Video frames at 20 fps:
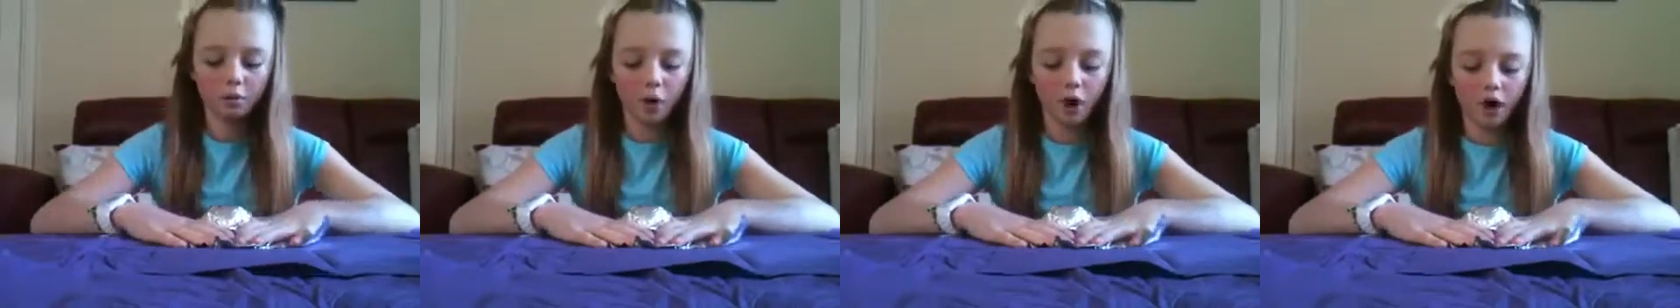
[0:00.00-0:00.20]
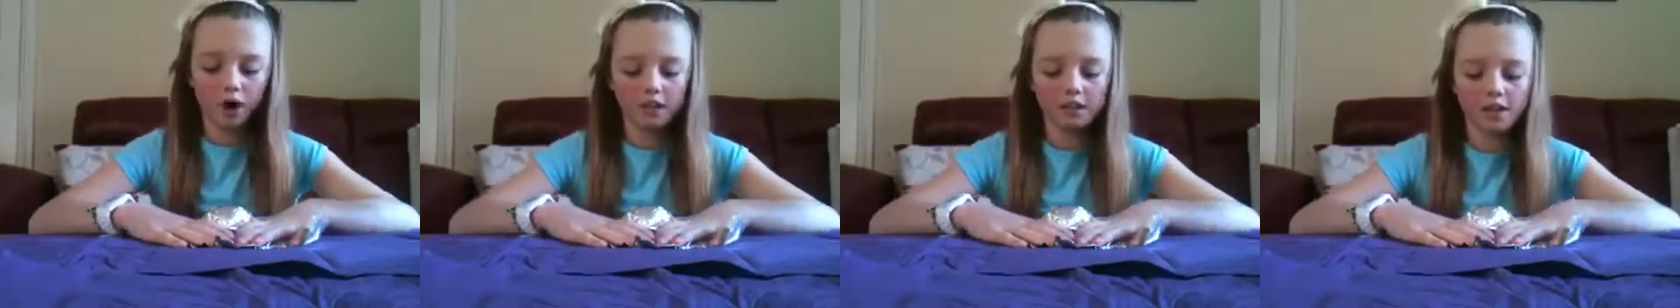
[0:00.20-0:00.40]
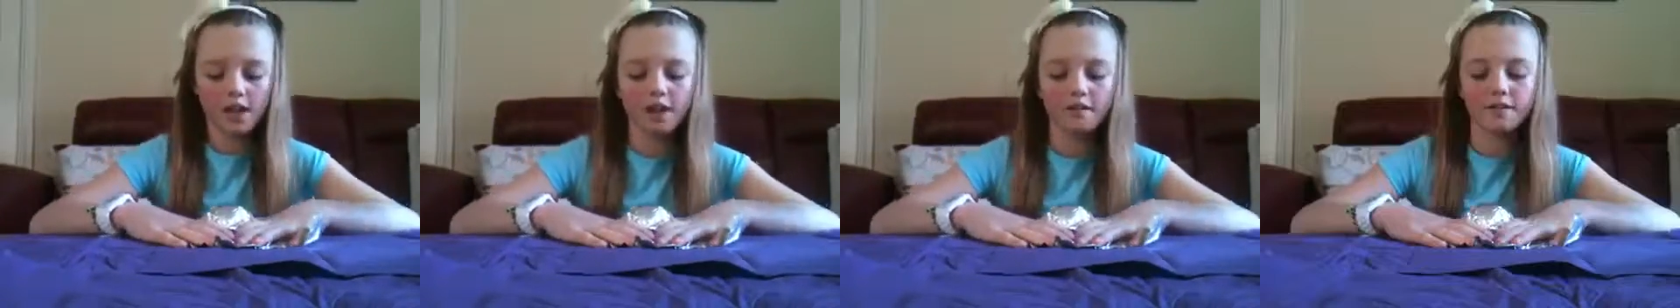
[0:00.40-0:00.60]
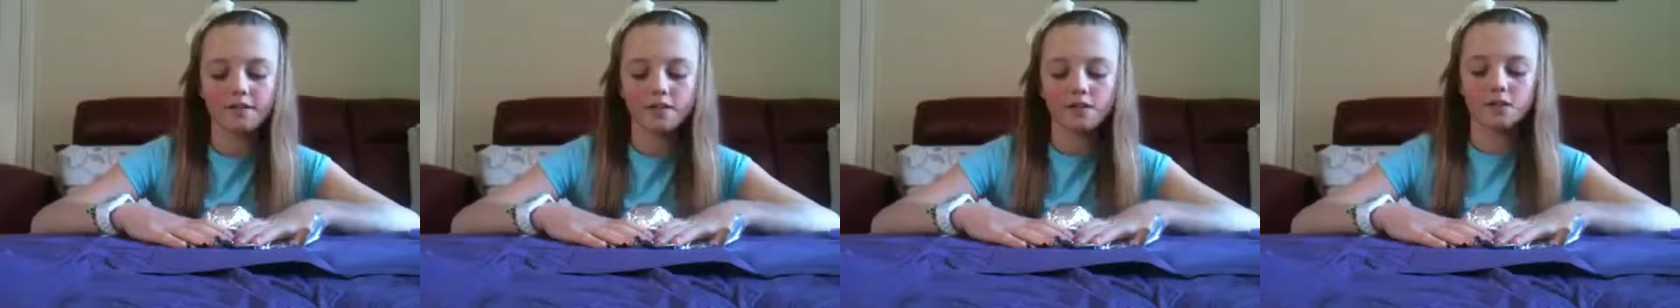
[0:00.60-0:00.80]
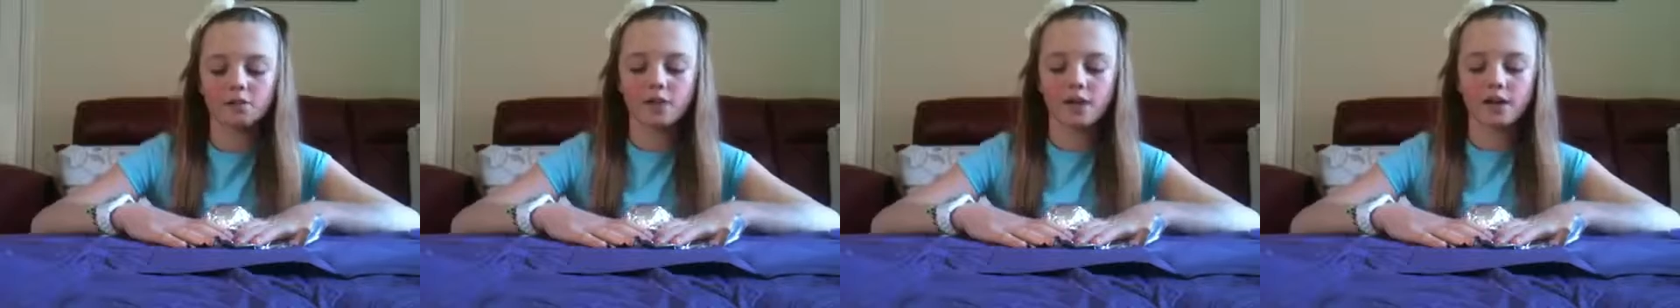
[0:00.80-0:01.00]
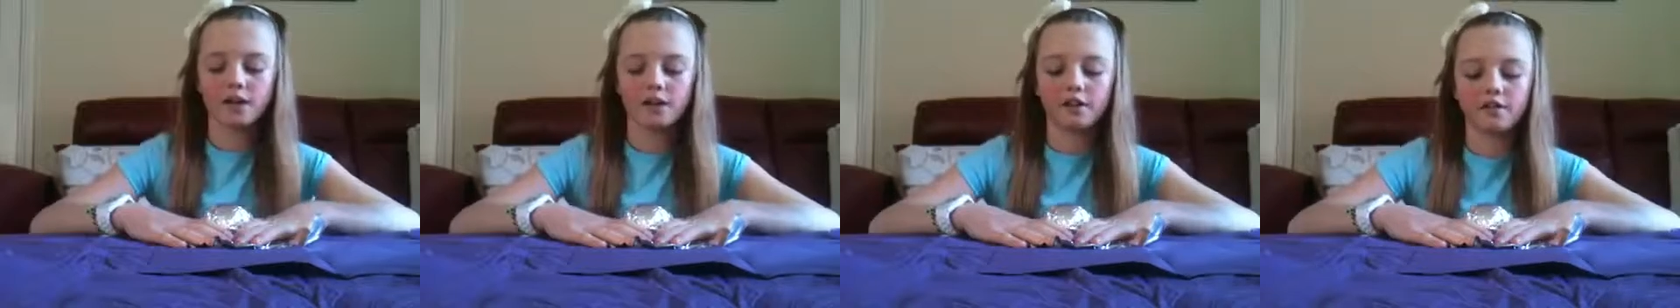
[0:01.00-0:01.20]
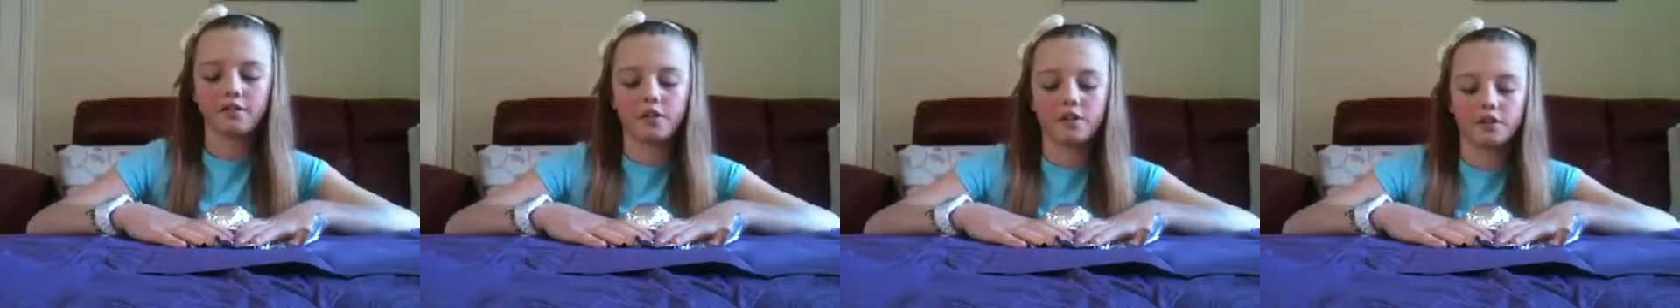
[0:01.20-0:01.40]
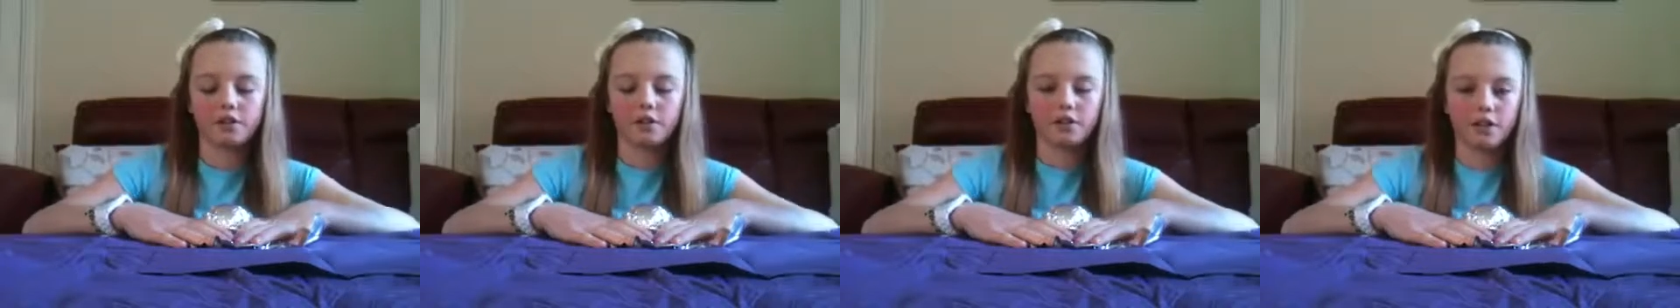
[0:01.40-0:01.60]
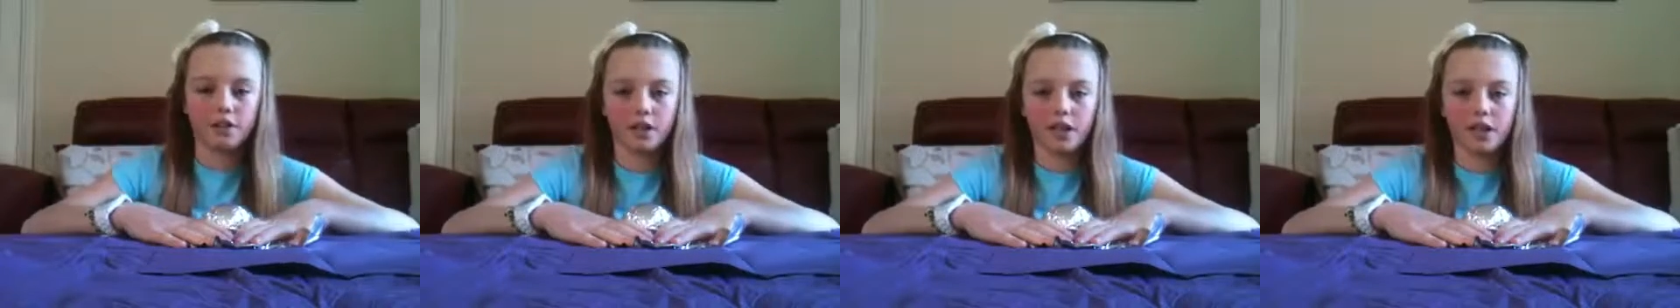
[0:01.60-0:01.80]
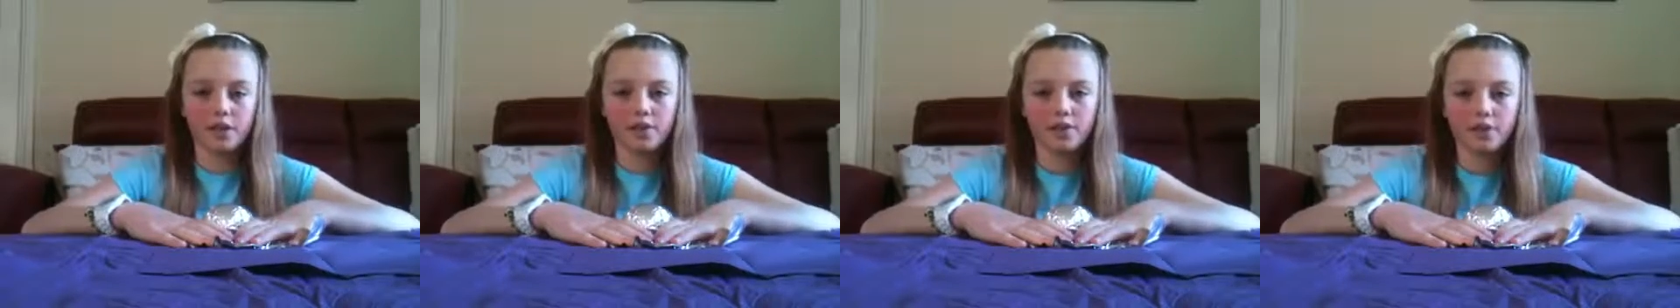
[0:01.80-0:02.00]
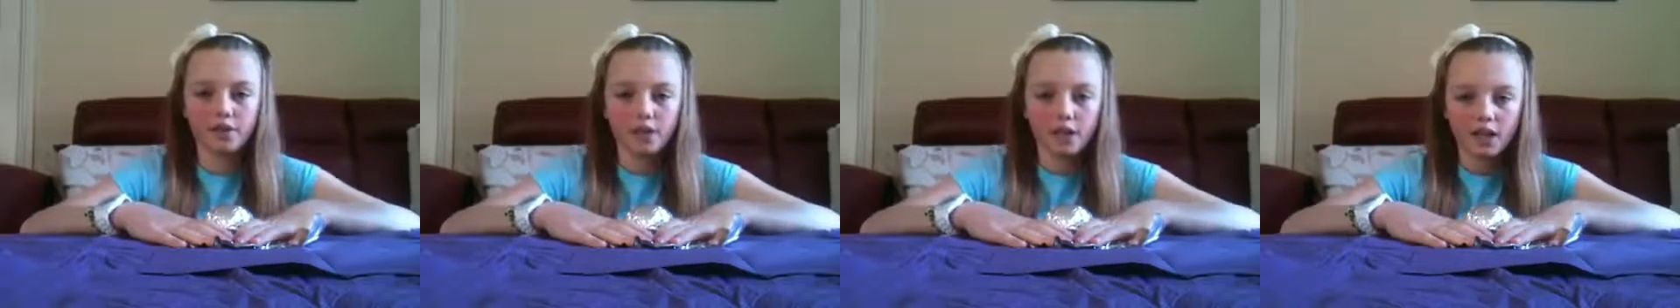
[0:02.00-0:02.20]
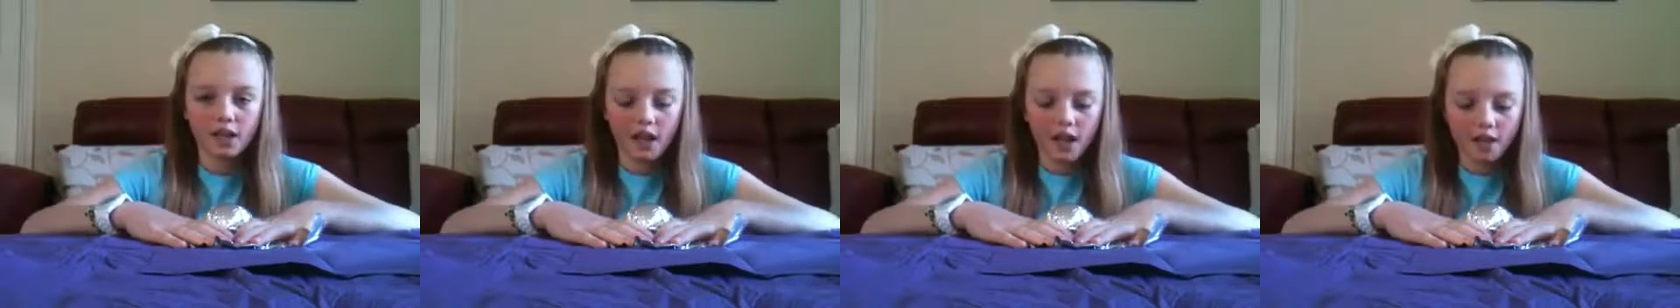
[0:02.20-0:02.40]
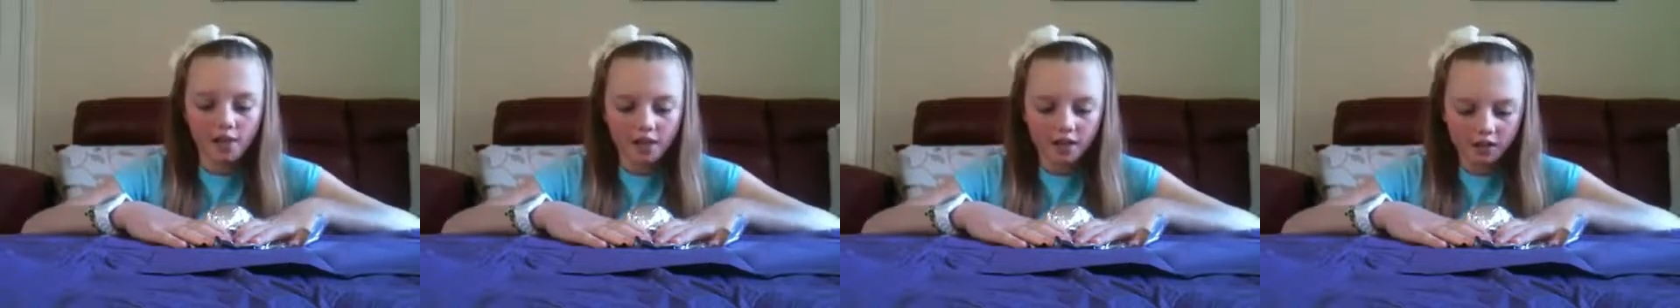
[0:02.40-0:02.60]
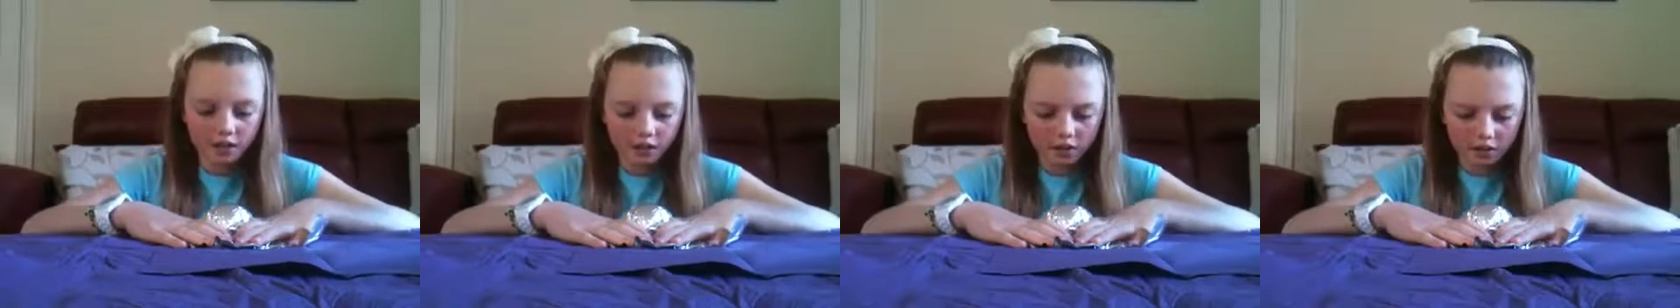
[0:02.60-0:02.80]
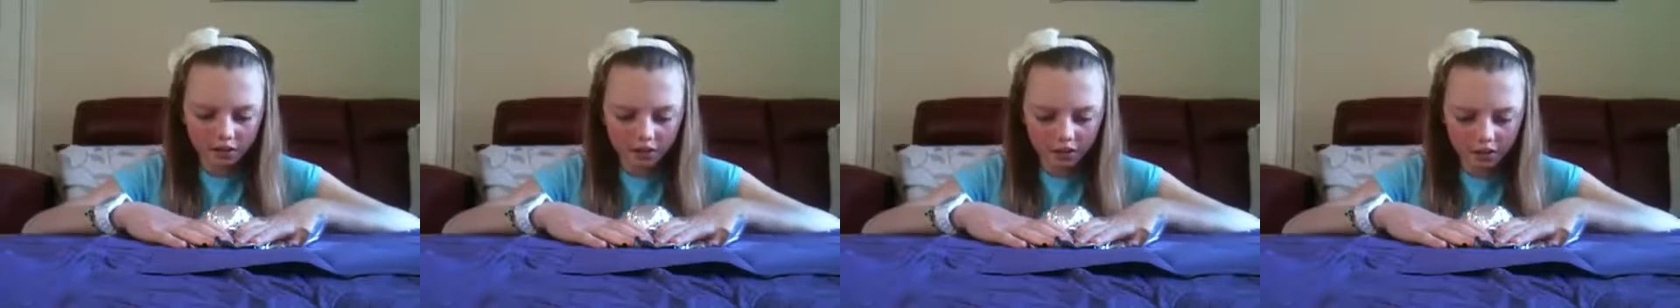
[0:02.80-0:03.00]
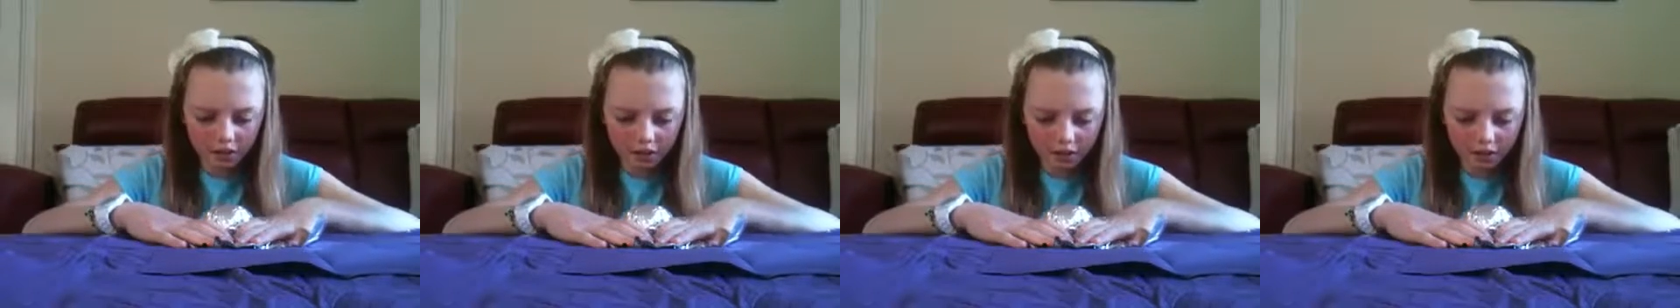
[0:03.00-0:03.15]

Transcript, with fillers: work surface or wherever you're doing it. And then you go